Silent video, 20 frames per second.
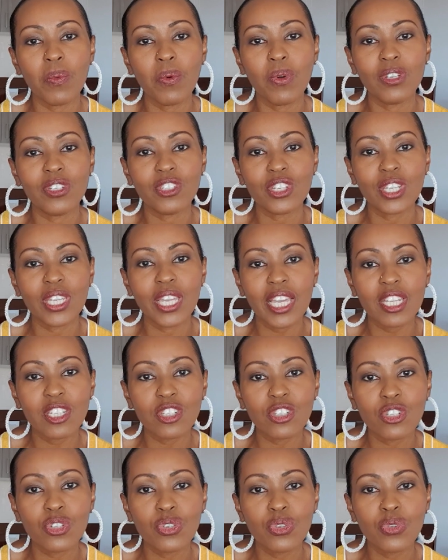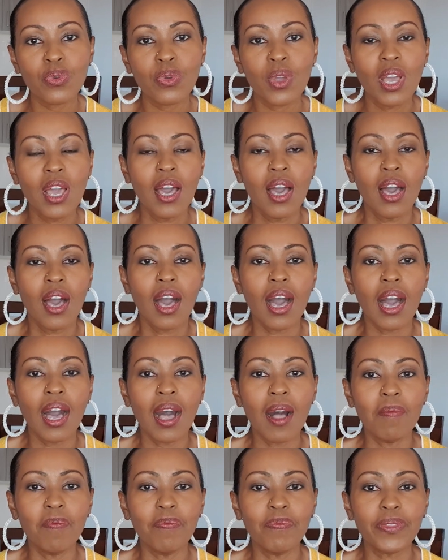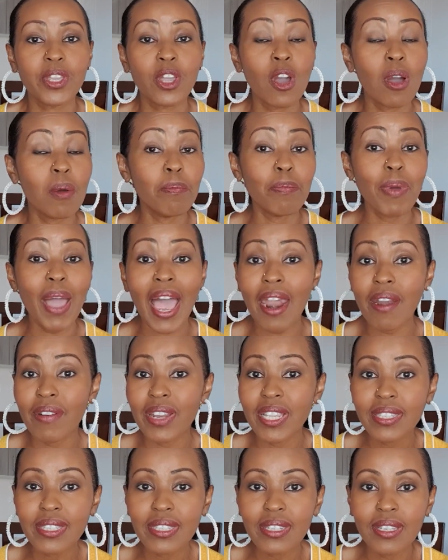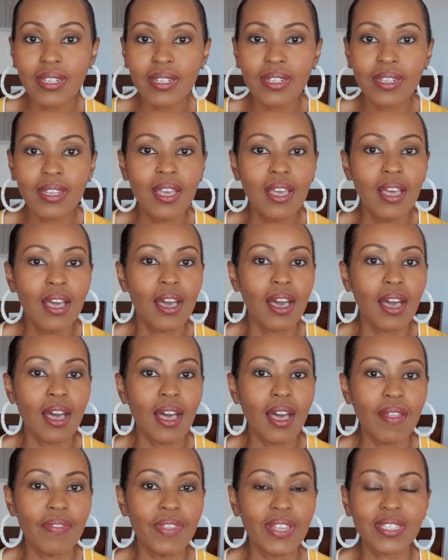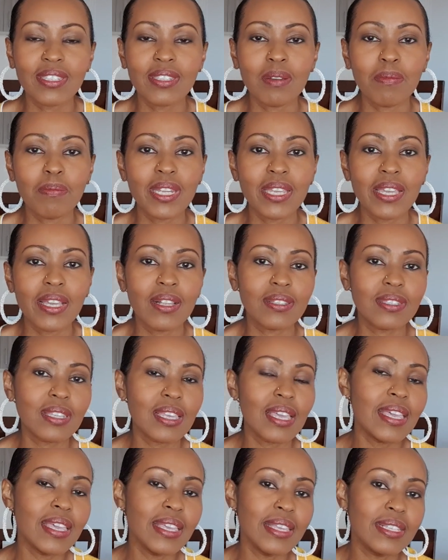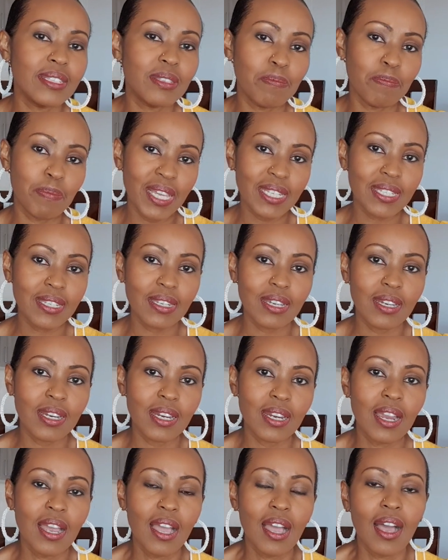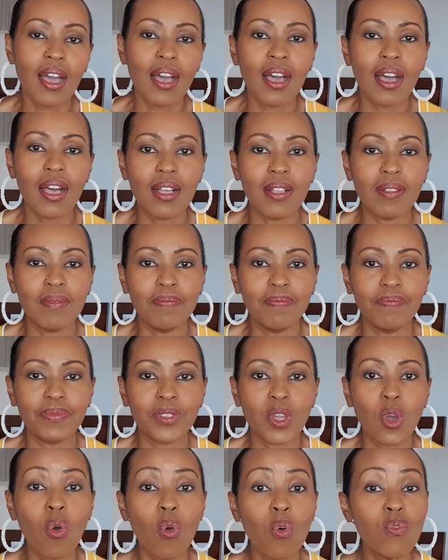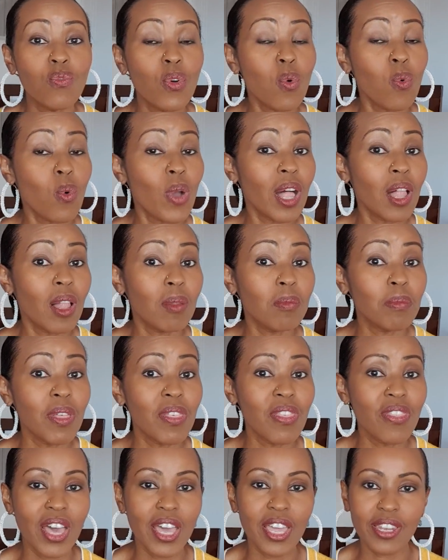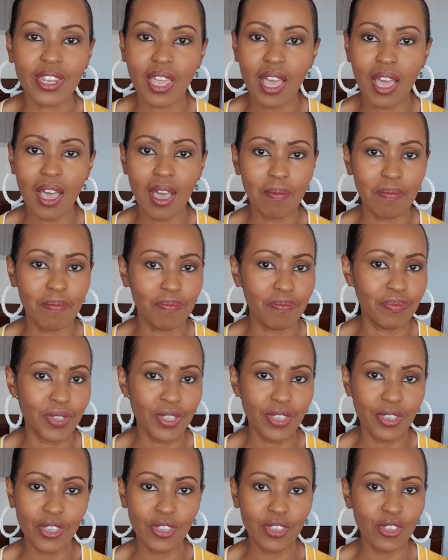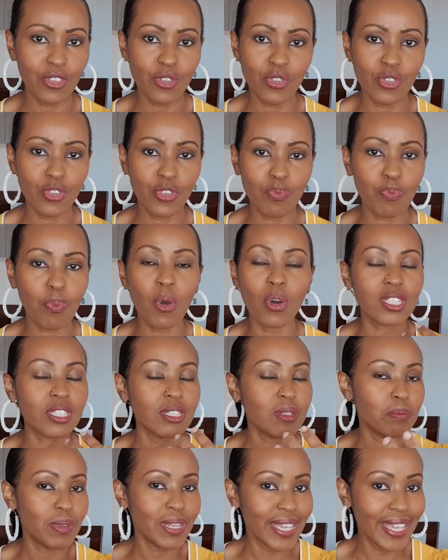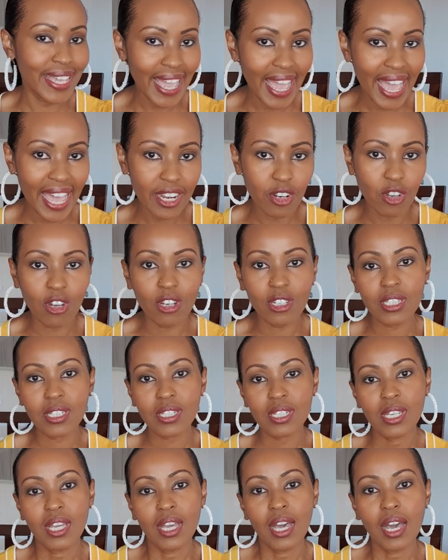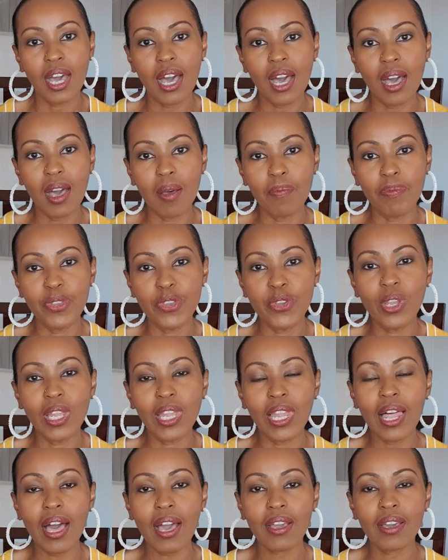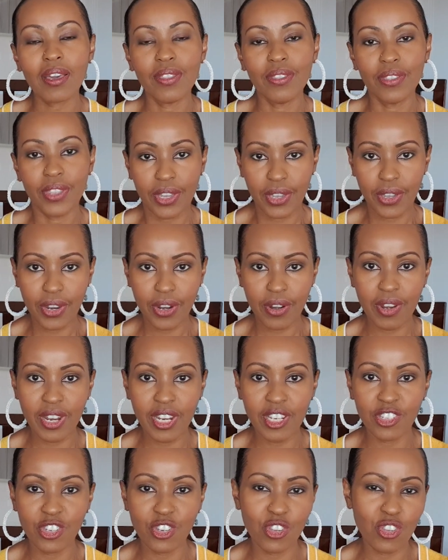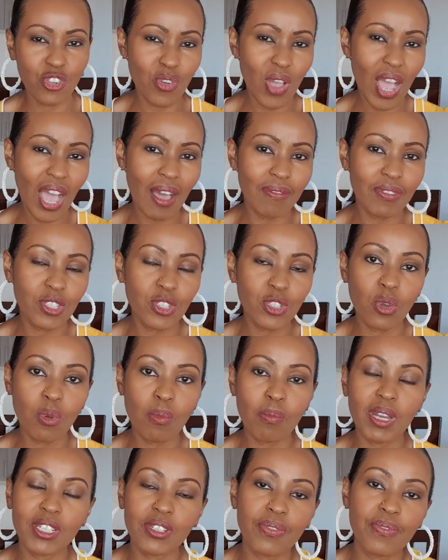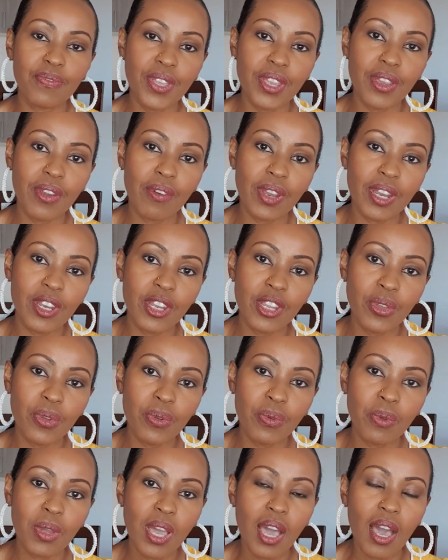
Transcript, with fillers: we want to get to, um, comparison, uh, that somebody else is better, Um, overwhelm that um, you, you possibly cannot, um, you lack the courage, you, you have so much fear in you,